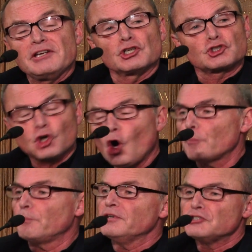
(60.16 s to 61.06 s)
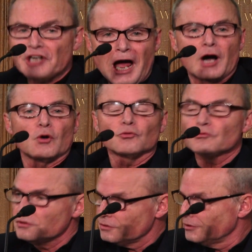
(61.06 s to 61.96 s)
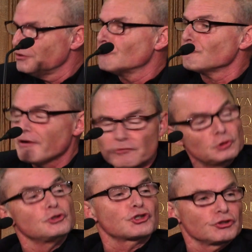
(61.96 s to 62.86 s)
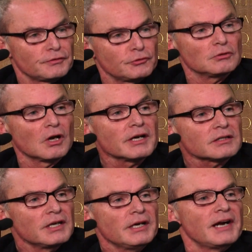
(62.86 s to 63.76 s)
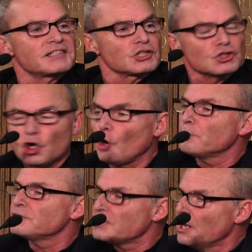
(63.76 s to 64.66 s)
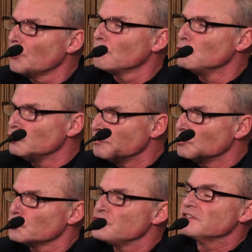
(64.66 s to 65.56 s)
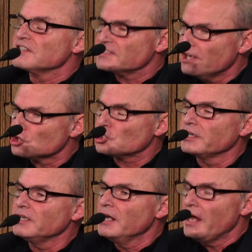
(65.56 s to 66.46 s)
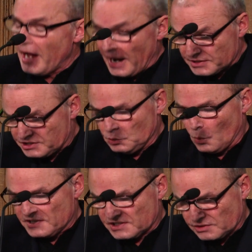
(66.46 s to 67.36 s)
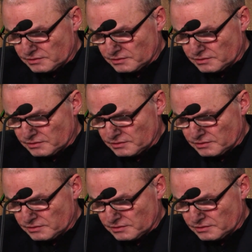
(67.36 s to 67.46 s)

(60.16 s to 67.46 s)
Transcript: a top-down revolution. It's a top-down movement, which is essentially anti-West.